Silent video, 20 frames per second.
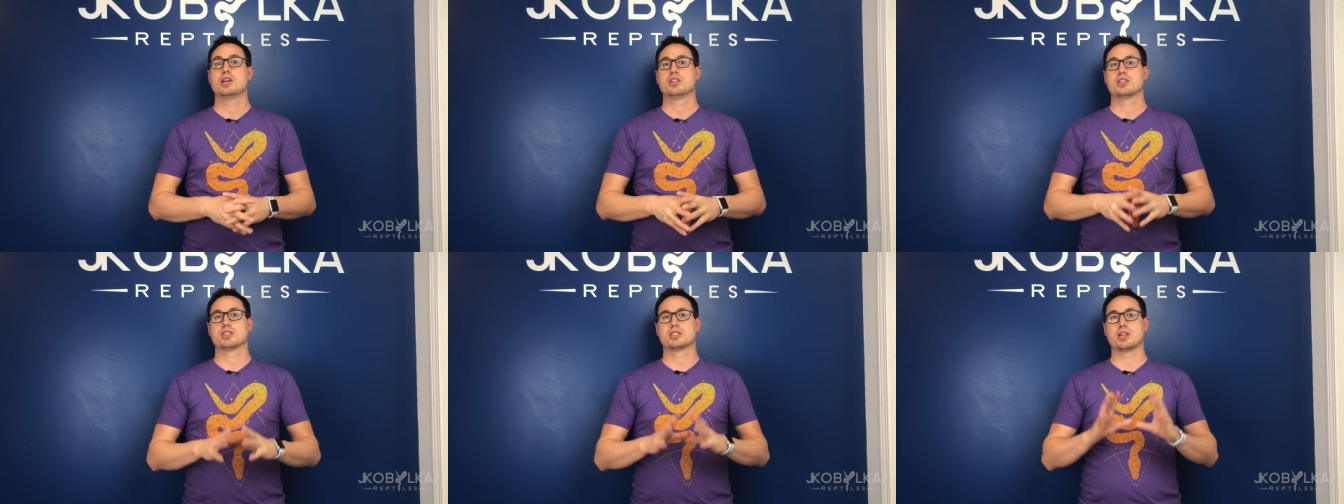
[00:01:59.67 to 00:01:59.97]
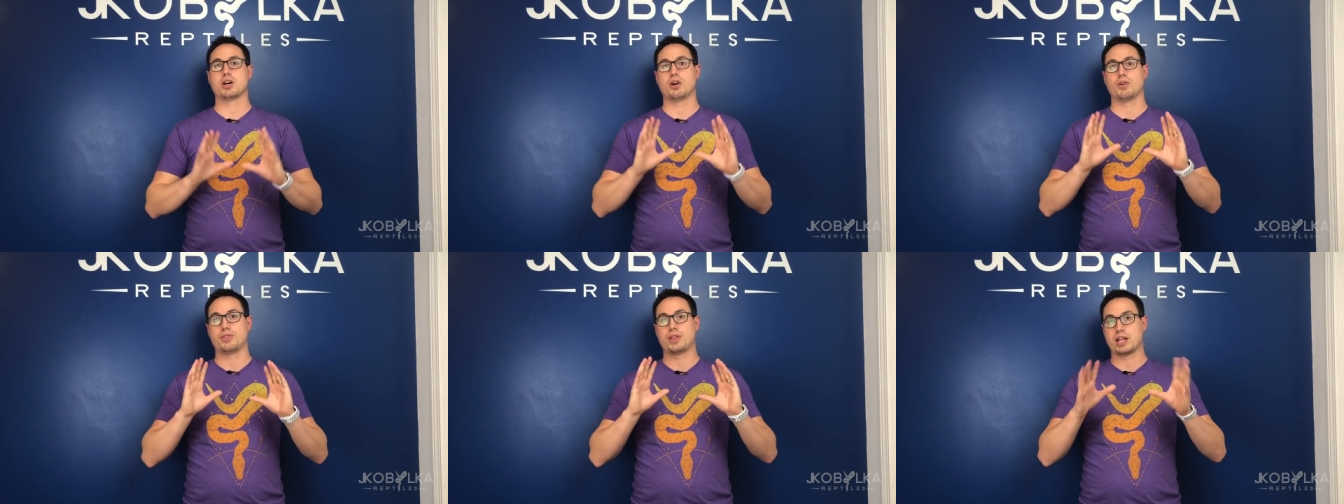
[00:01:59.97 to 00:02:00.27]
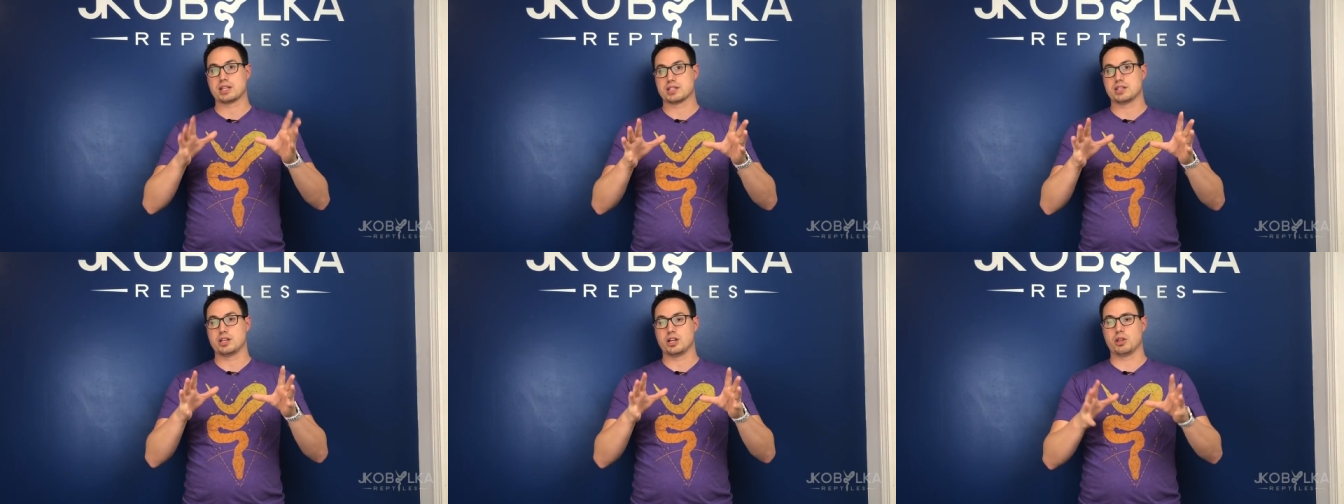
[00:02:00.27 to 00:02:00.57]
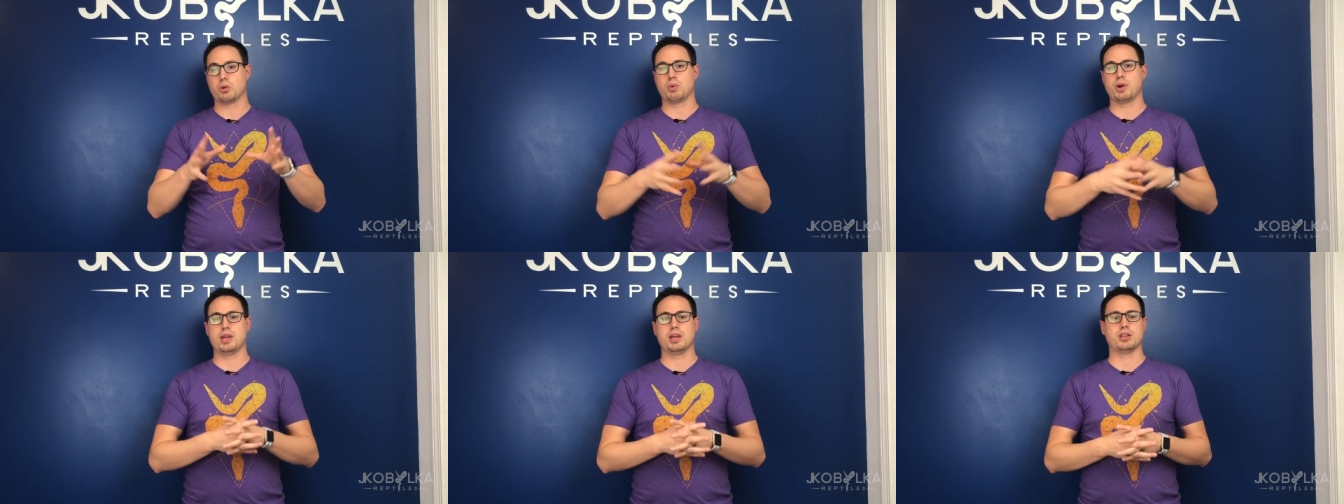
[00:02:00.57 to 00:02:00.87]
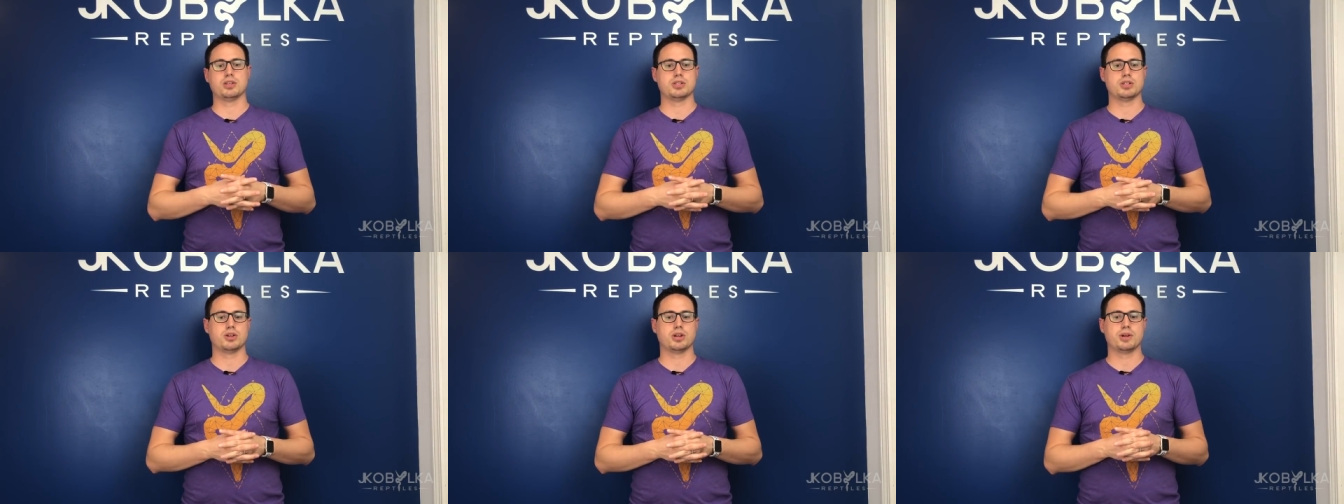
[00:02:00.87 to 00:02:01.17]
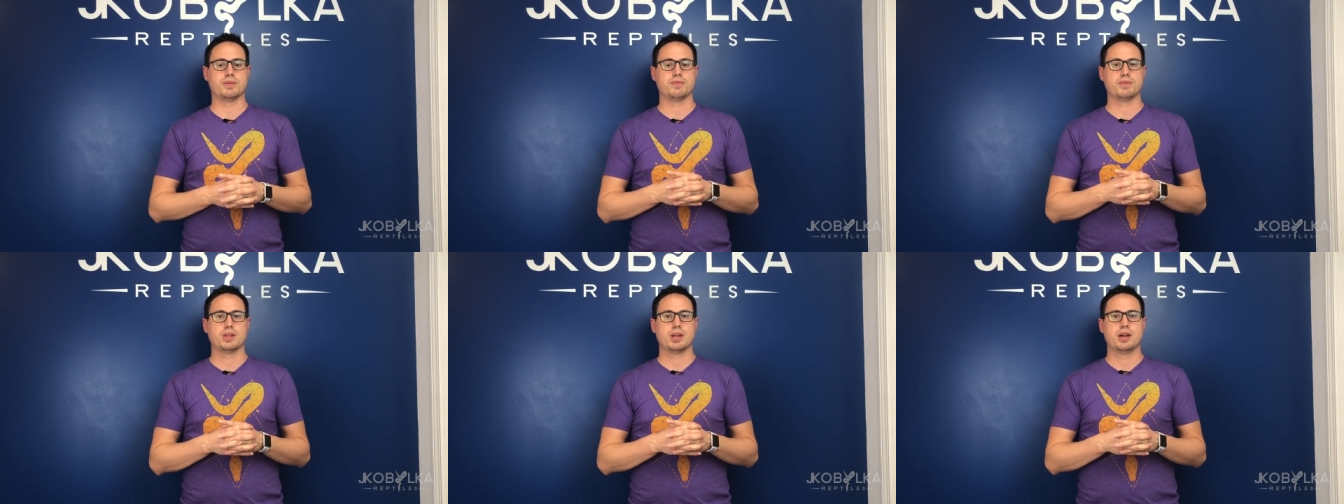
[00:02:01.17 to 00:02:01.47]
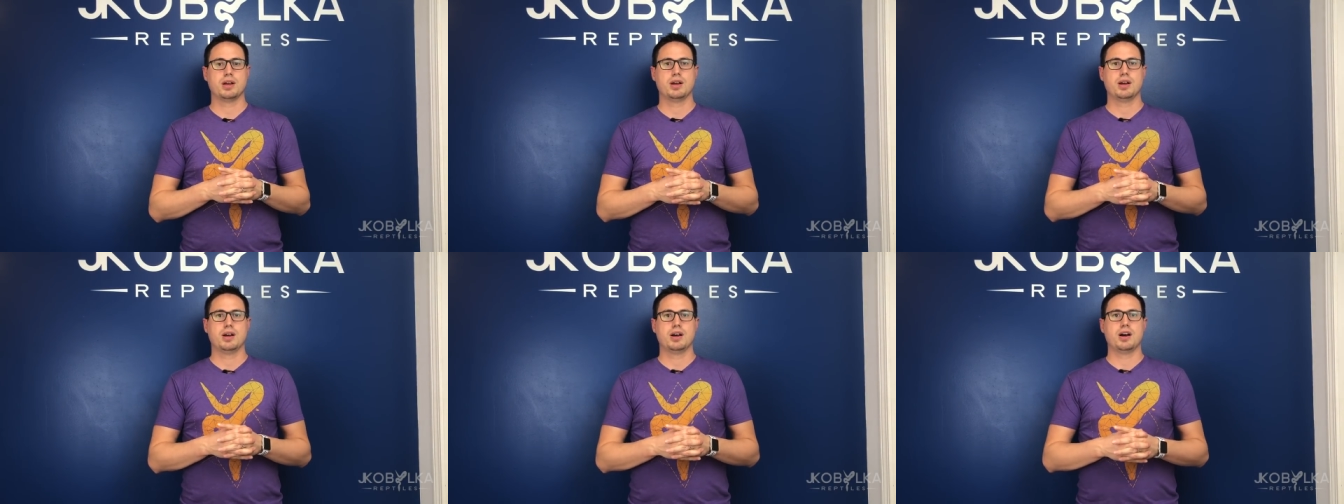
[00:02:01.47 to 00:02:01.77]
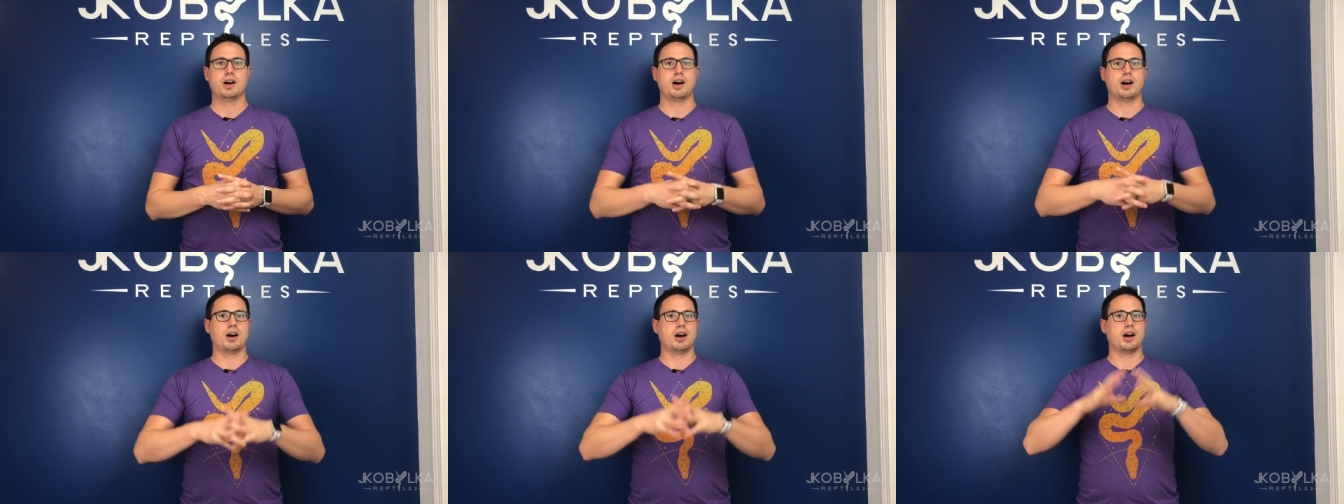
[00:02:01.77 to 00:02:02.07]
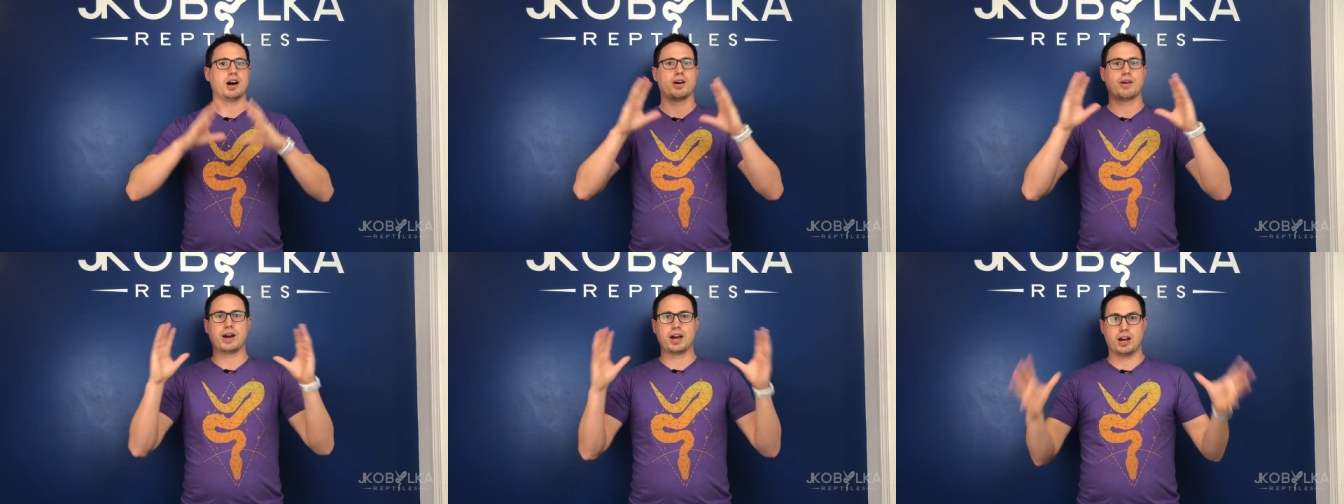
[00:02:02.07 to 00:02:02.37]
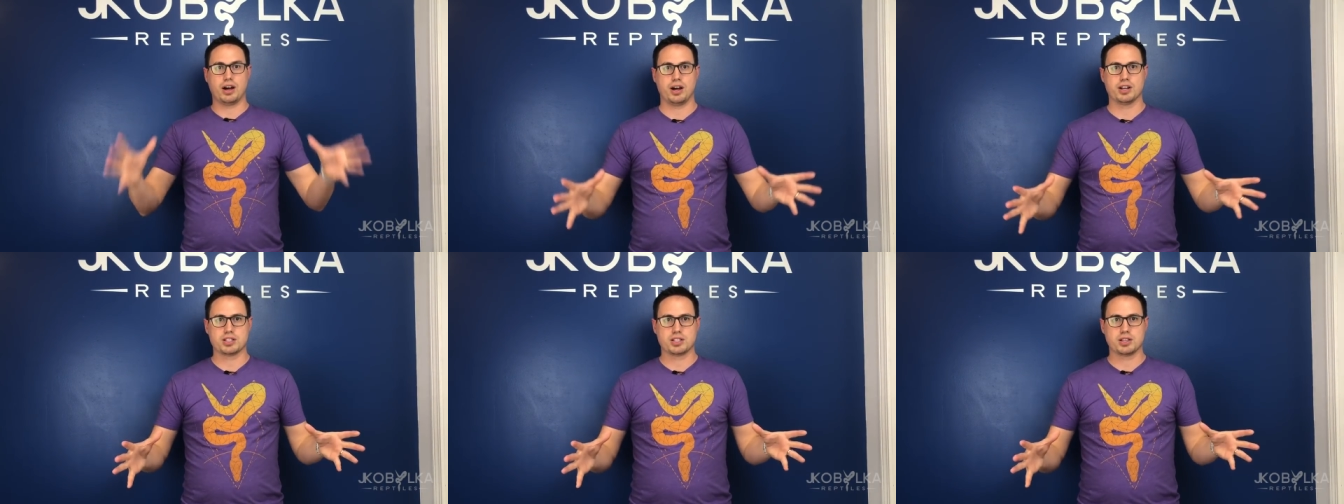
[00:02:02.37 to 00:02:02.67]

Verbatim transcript: So that's another way you can do it. All right, on